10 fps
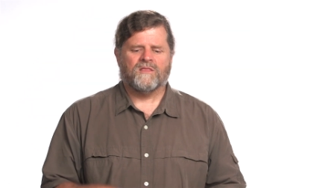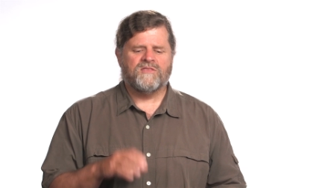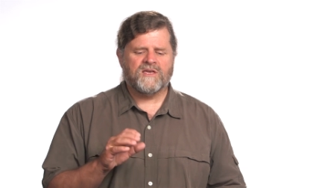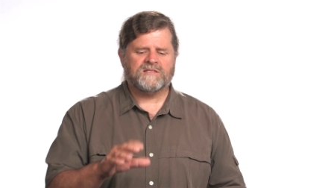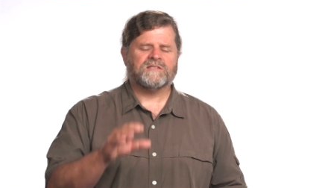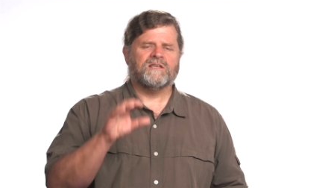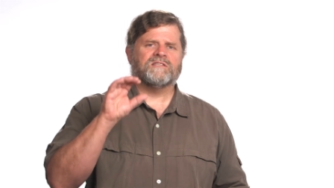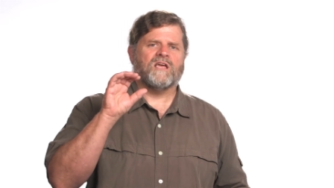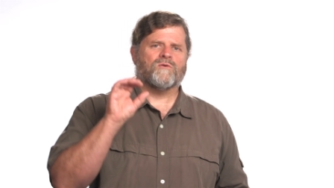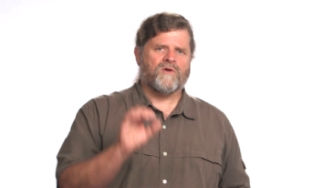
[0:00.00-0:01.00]
This
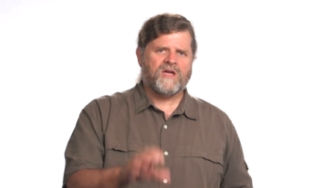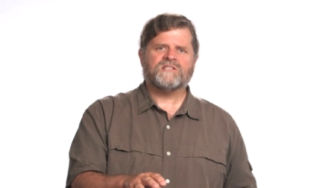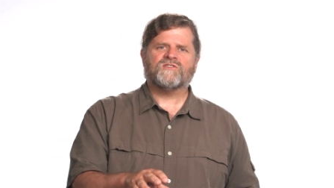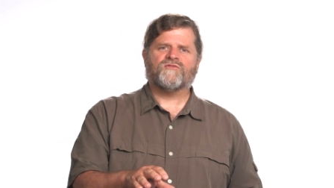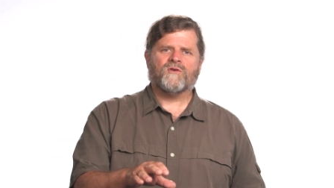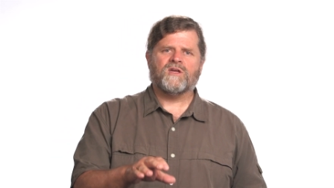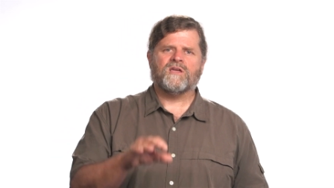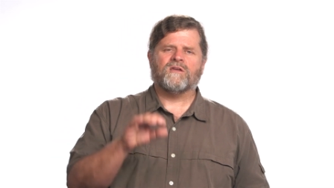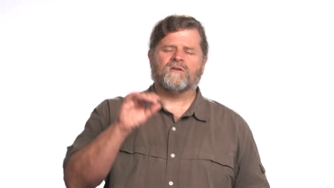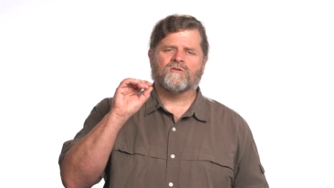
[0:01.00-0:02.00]
is a
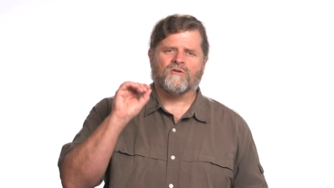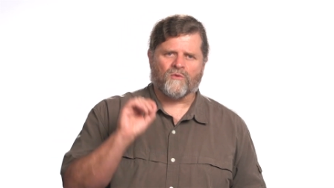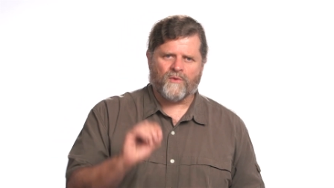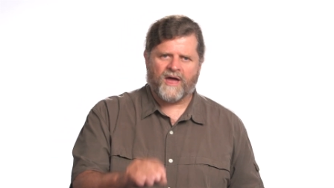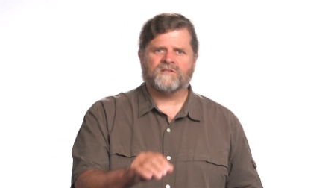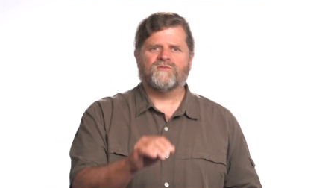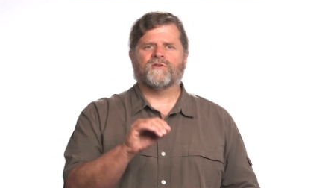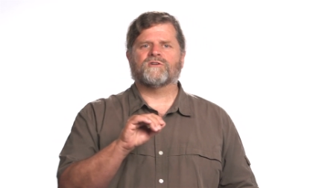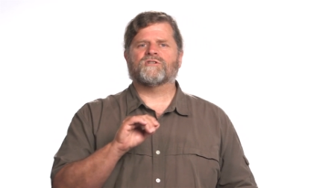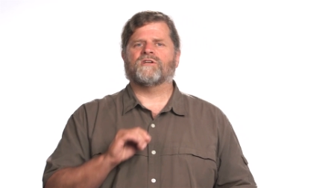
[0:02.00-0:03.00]
race-free, correct
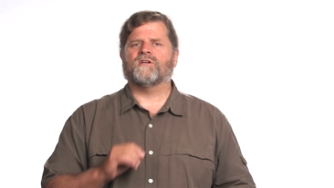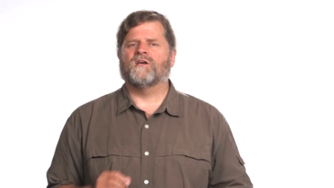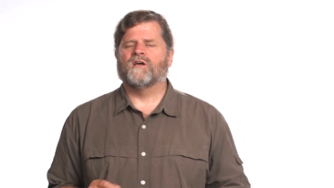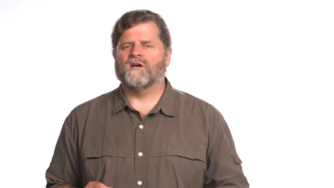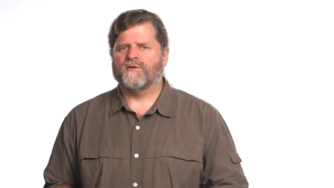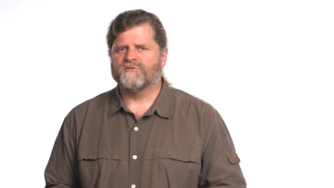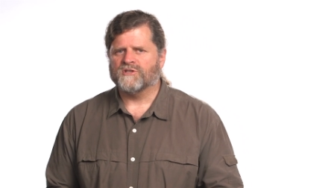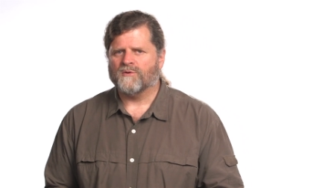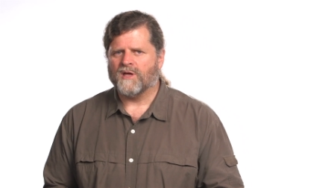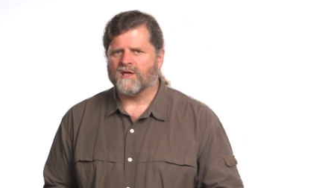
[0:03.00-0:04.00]
version of
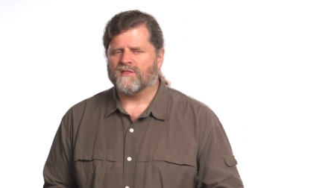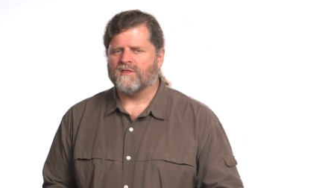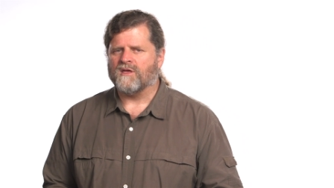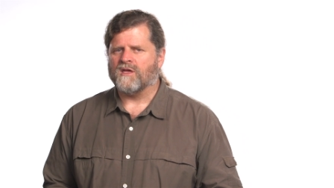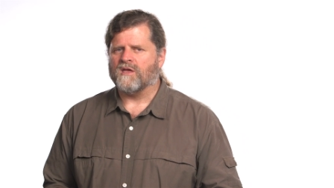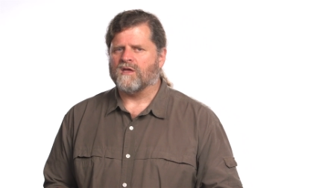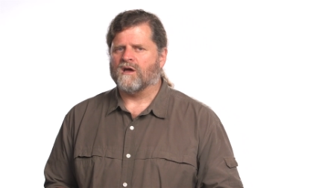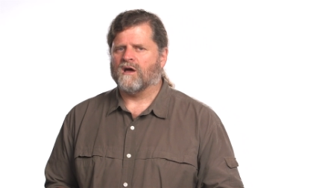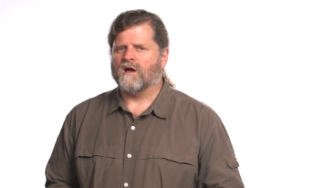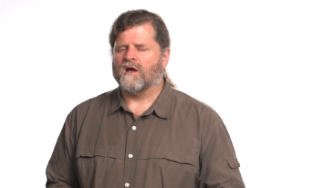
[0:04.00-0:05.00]
doing
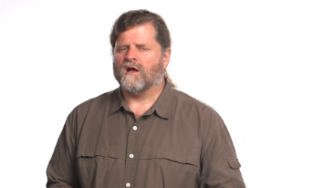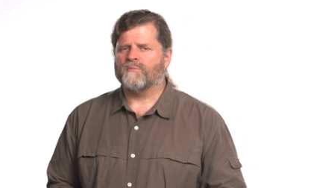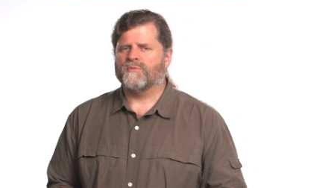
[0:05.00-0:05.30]
the uh,